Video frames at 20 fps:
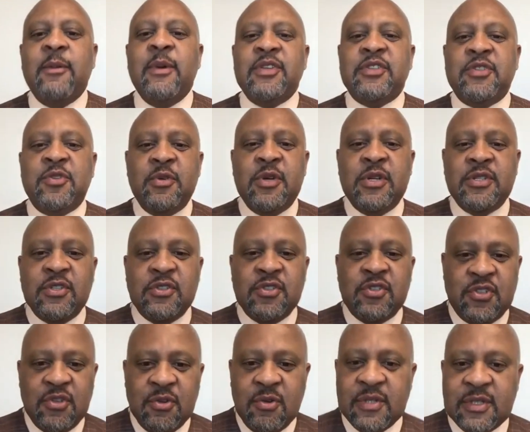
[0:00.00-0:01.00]
He went to
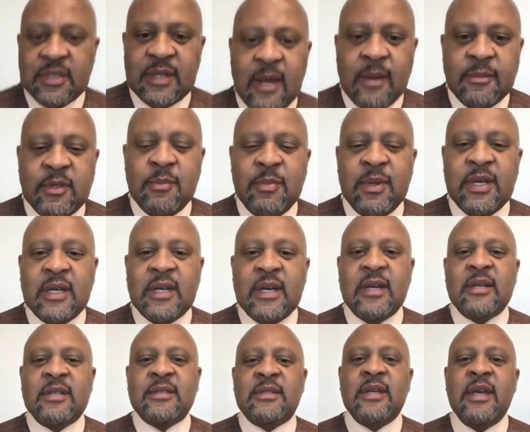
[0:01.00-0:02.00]
his insurance company
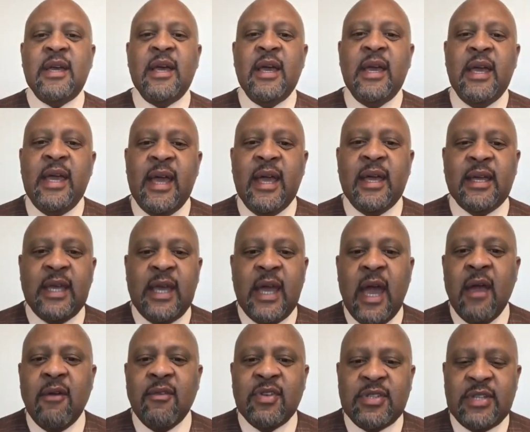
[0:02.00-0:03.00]
because he
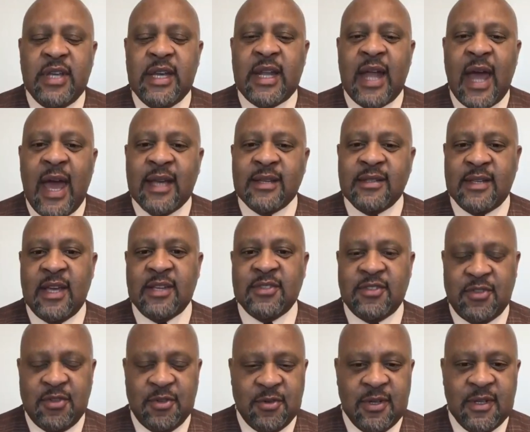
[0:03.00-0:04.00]
had guaranteed
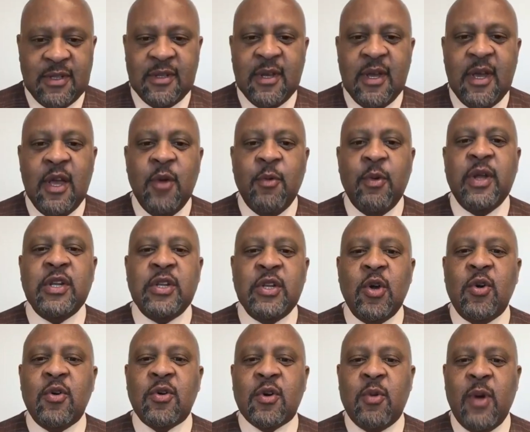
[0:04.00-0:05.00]
access to it
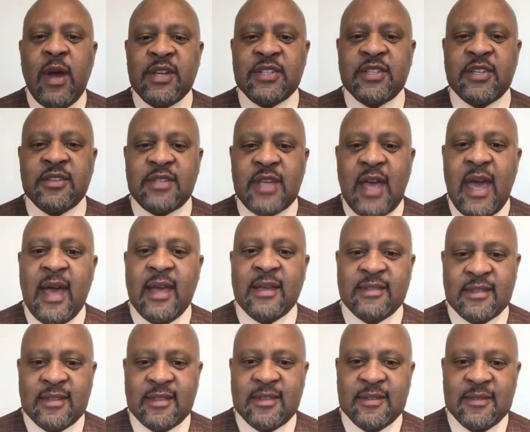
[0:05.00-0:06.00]
with no questions
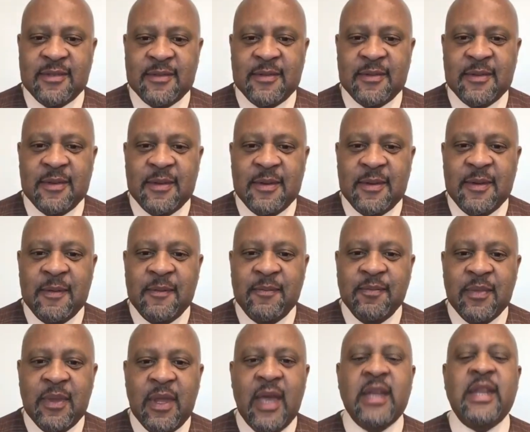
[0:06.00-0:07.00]
asked.
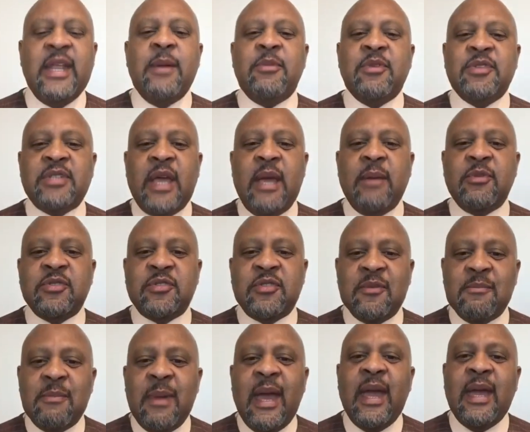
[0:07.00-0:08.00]
And he was
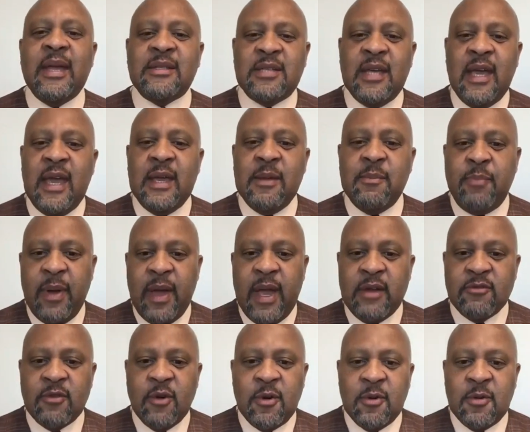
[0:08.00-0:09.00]
able to maintain
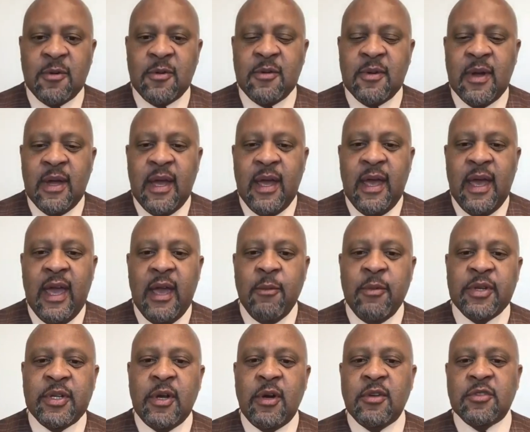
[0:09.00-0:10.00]
payroll
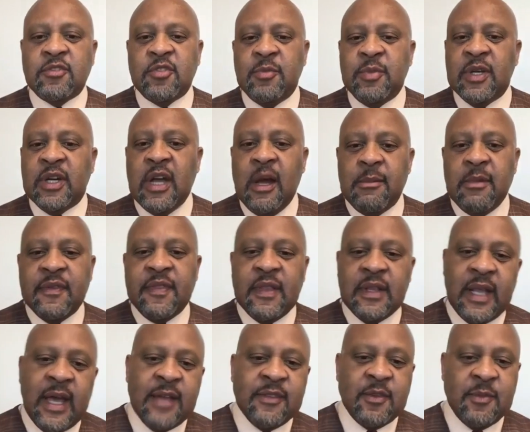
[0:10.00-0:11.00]
and went on to become
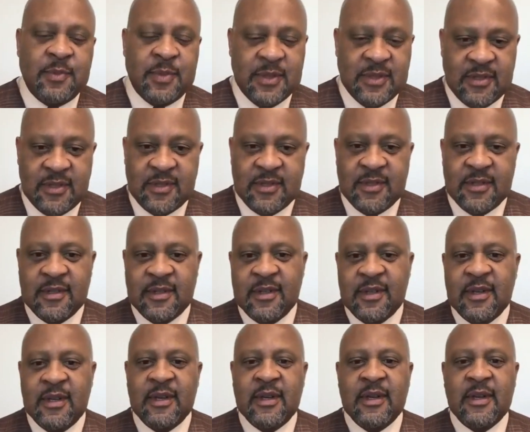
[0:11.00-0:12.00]
a philanthropist.
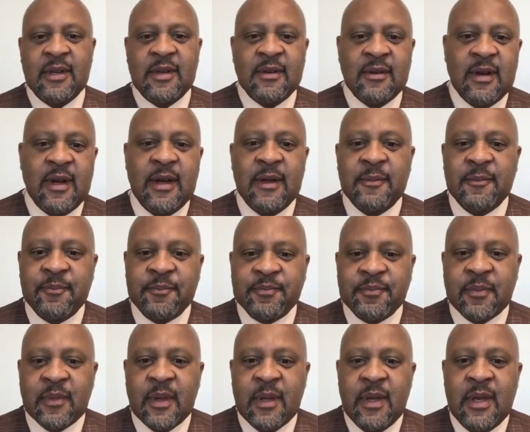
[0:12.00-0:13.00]
All right?
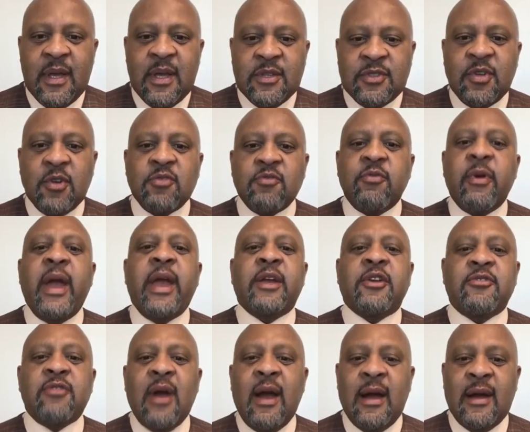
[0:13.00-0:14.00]
So
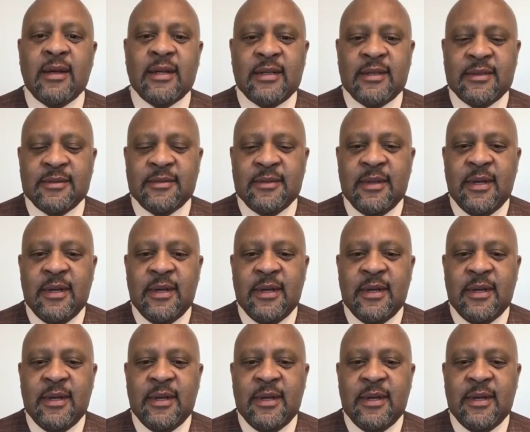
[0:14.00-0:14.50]
Ray Kroc,